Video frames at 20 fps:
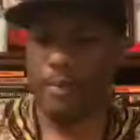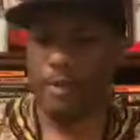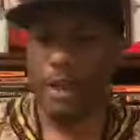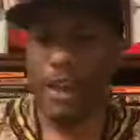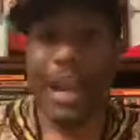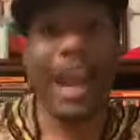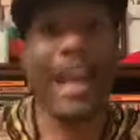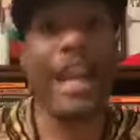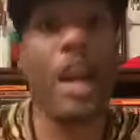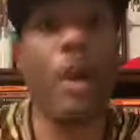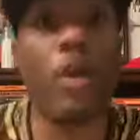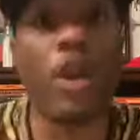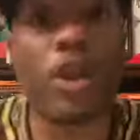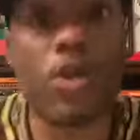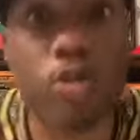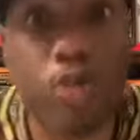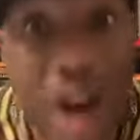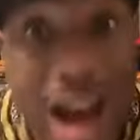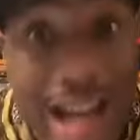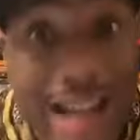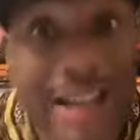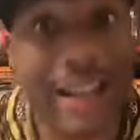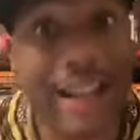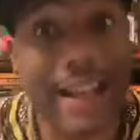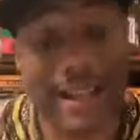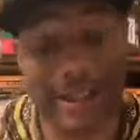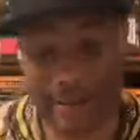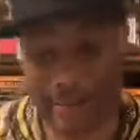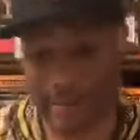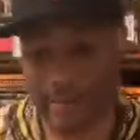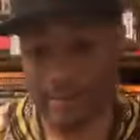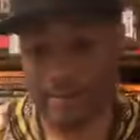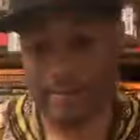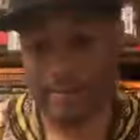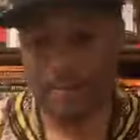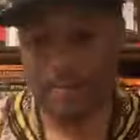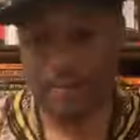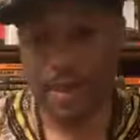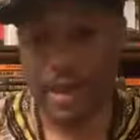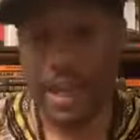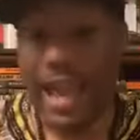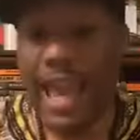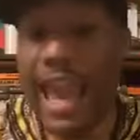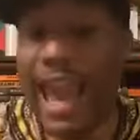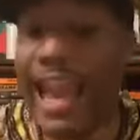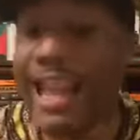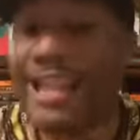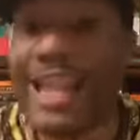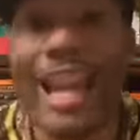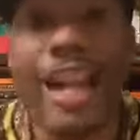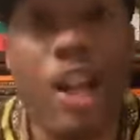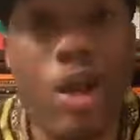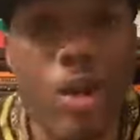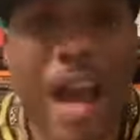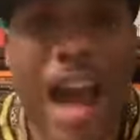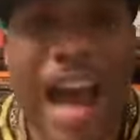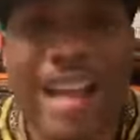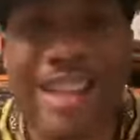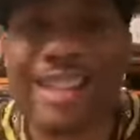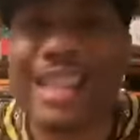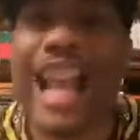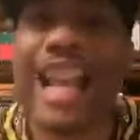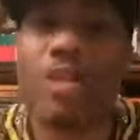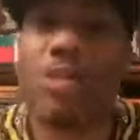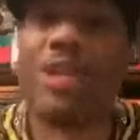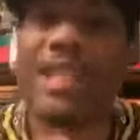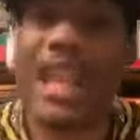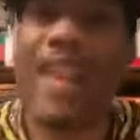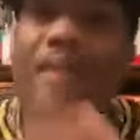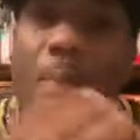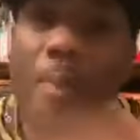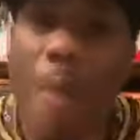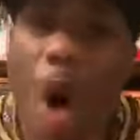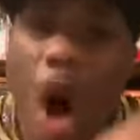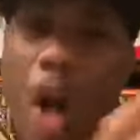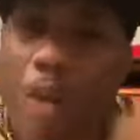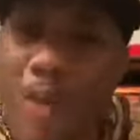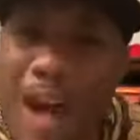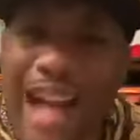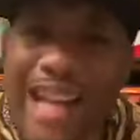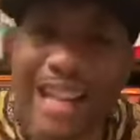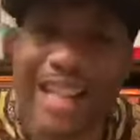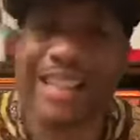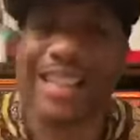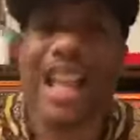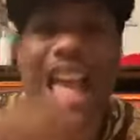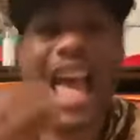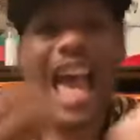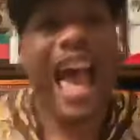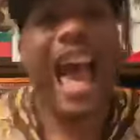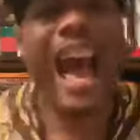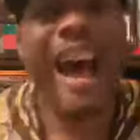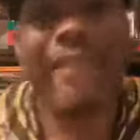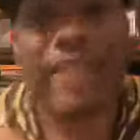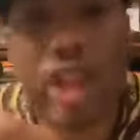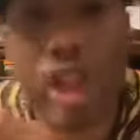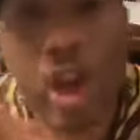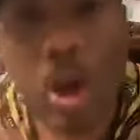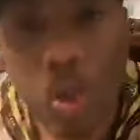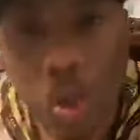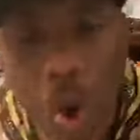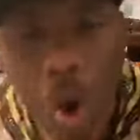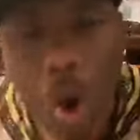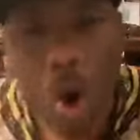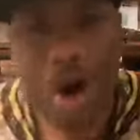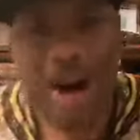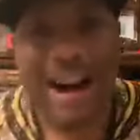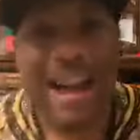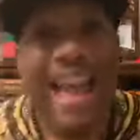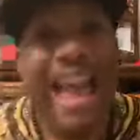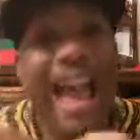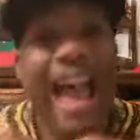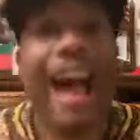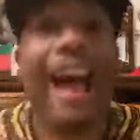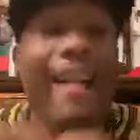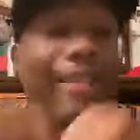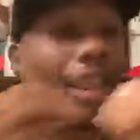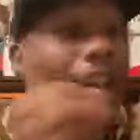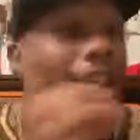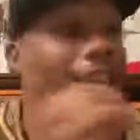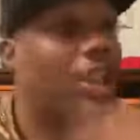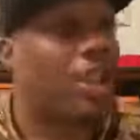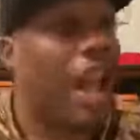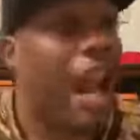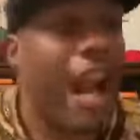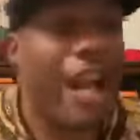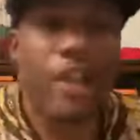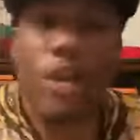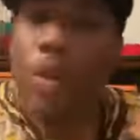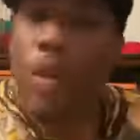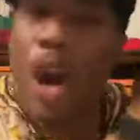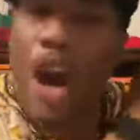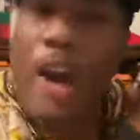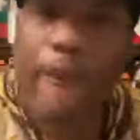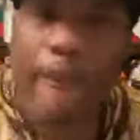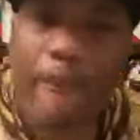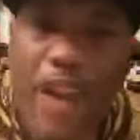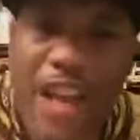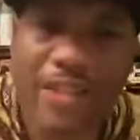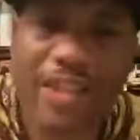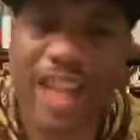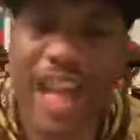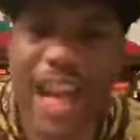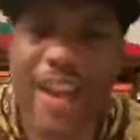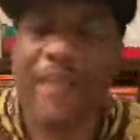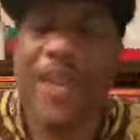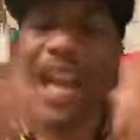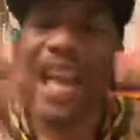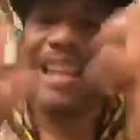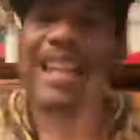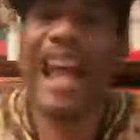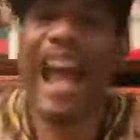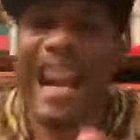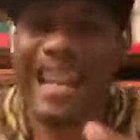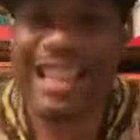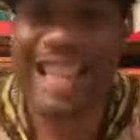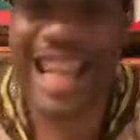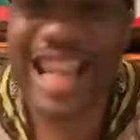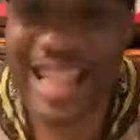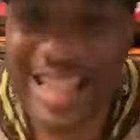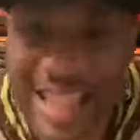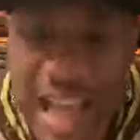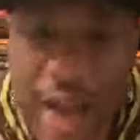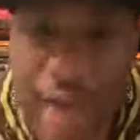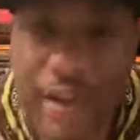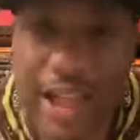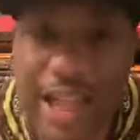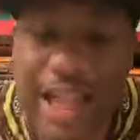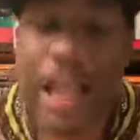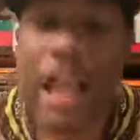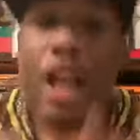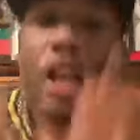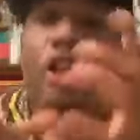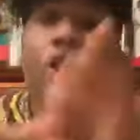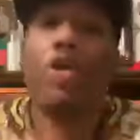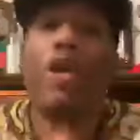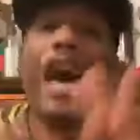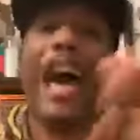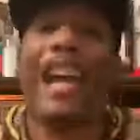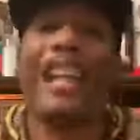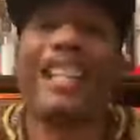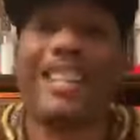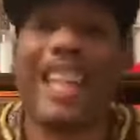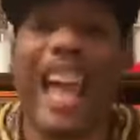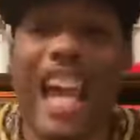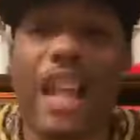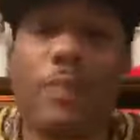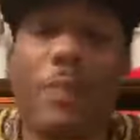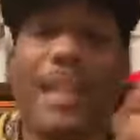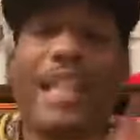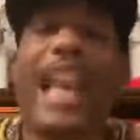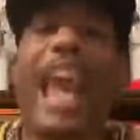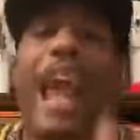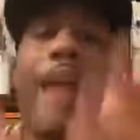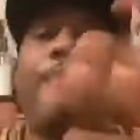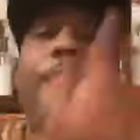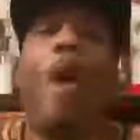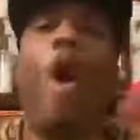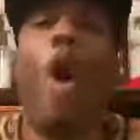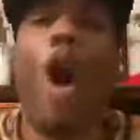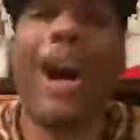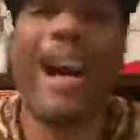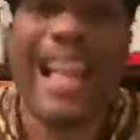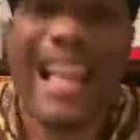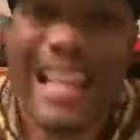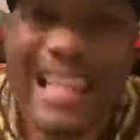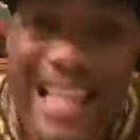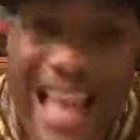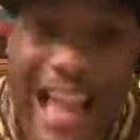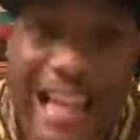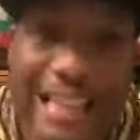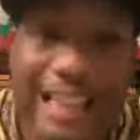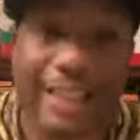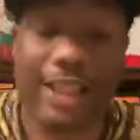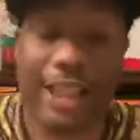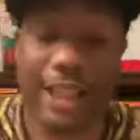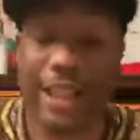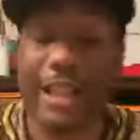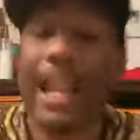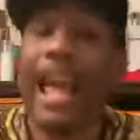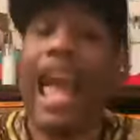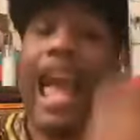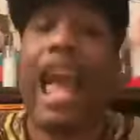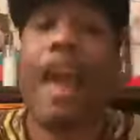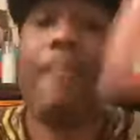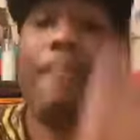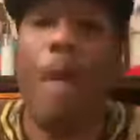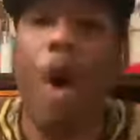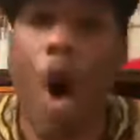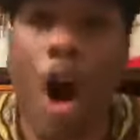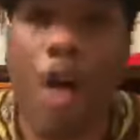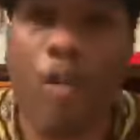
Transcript: And it was reckless. And then the United States was even more reckless after the war. After January 15, 1970, United States became more negligent and more